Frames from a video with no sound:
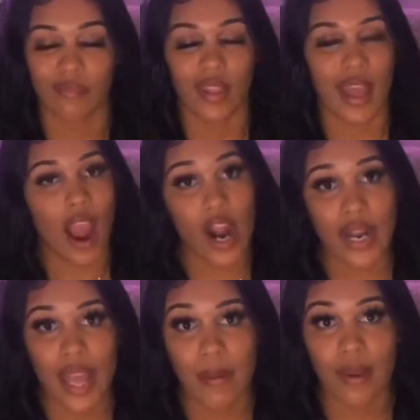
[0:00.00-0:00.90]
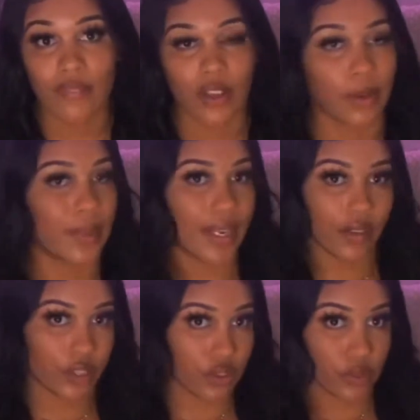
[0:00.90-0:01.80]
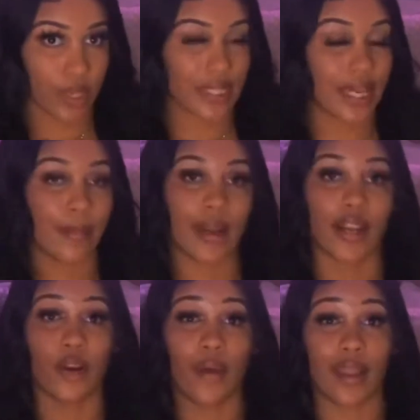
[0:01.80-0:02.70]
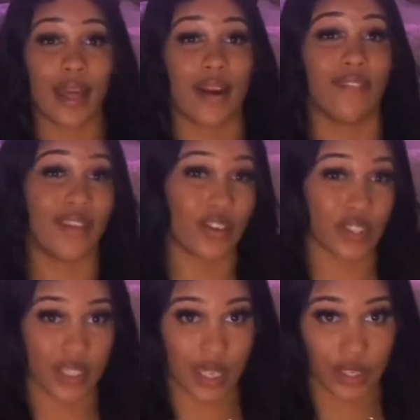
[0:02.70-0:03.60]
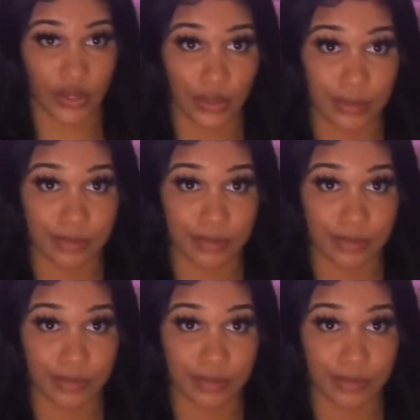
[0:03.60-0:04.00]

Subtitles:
I already have my vendor, but they don't use WhatsApp, but I know a lot of vendors that do.